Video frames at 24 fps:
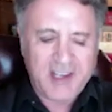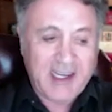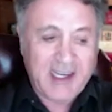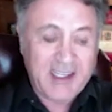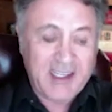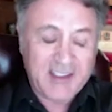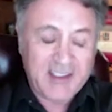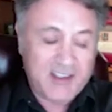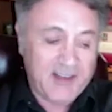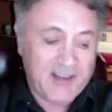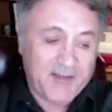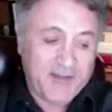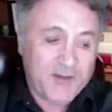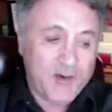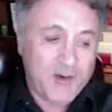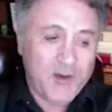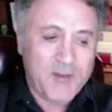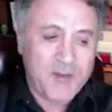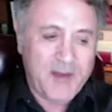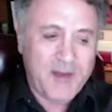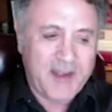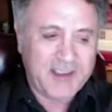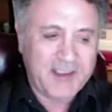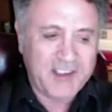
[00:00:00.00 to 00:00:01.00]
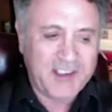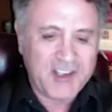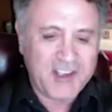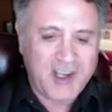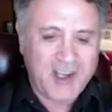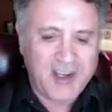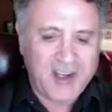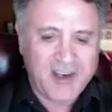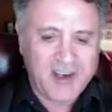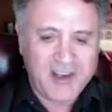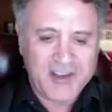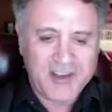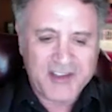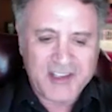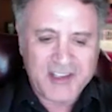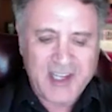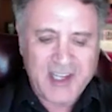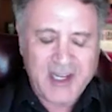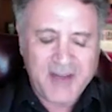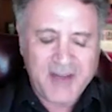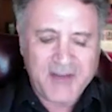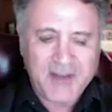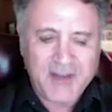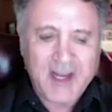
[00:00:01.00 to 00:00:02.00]
I got stuff going back to John L.
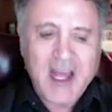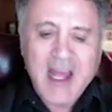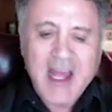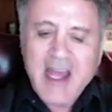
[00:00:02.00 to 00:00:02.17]
Sullivan.